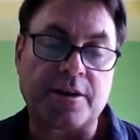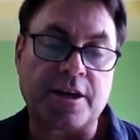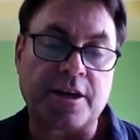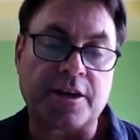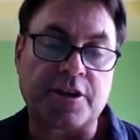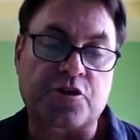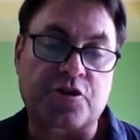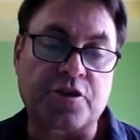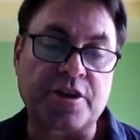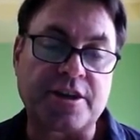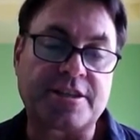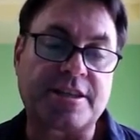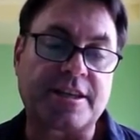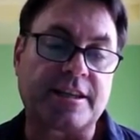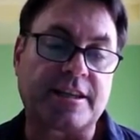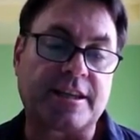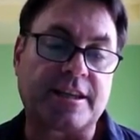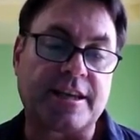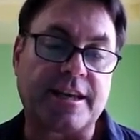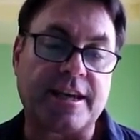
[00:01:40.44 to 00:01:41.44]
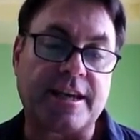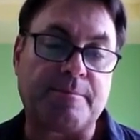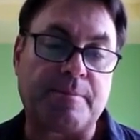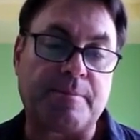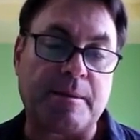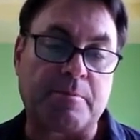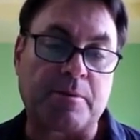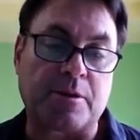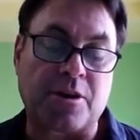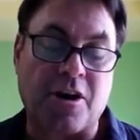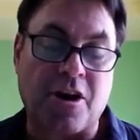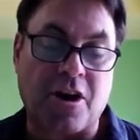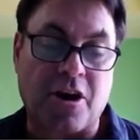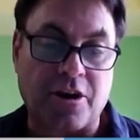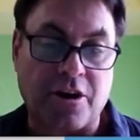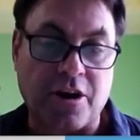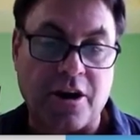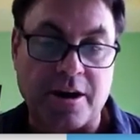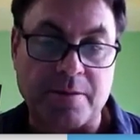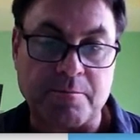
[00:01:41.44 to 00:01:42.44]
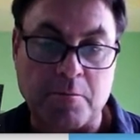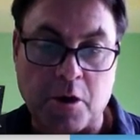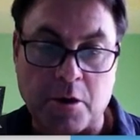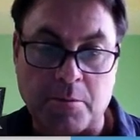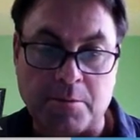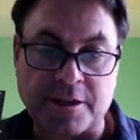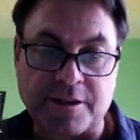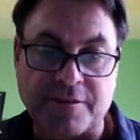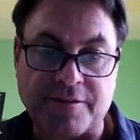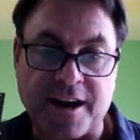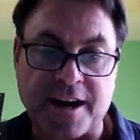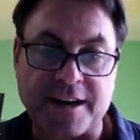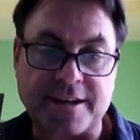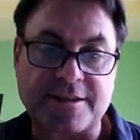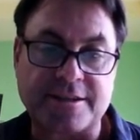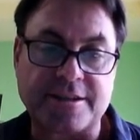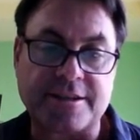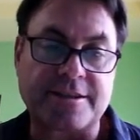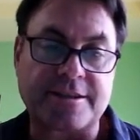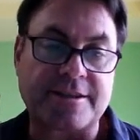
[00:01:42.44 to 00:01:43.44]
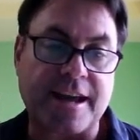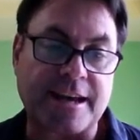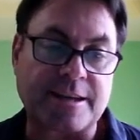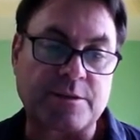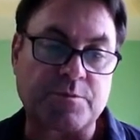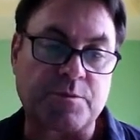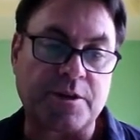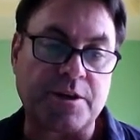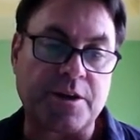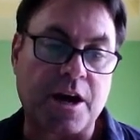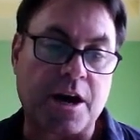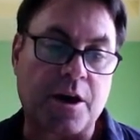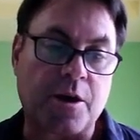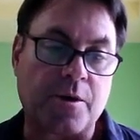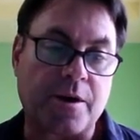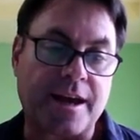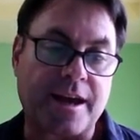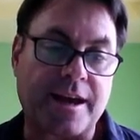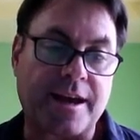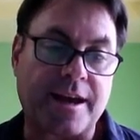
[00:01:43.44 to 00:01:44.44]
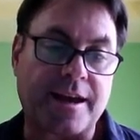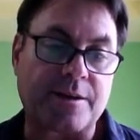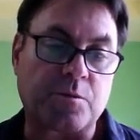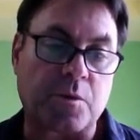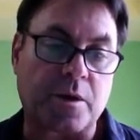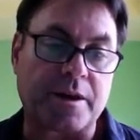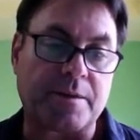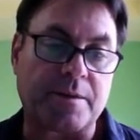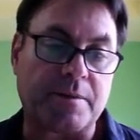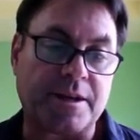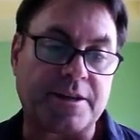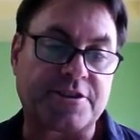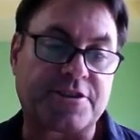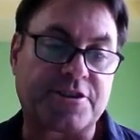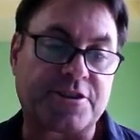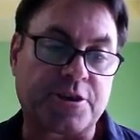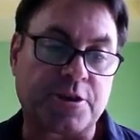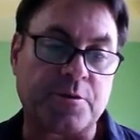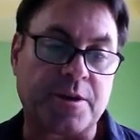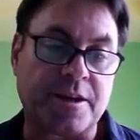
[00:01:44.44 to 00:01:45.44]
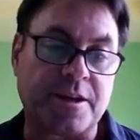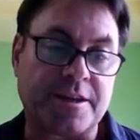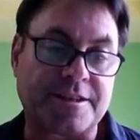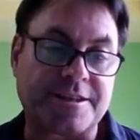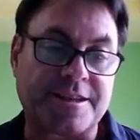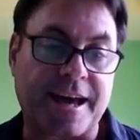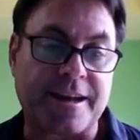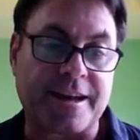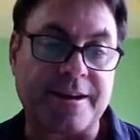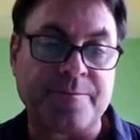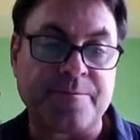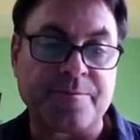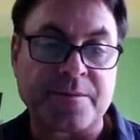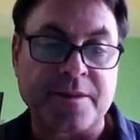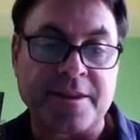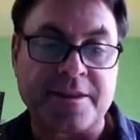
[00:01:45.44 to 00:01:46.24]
increasingly people are on mobile devices as we know and what it means too is that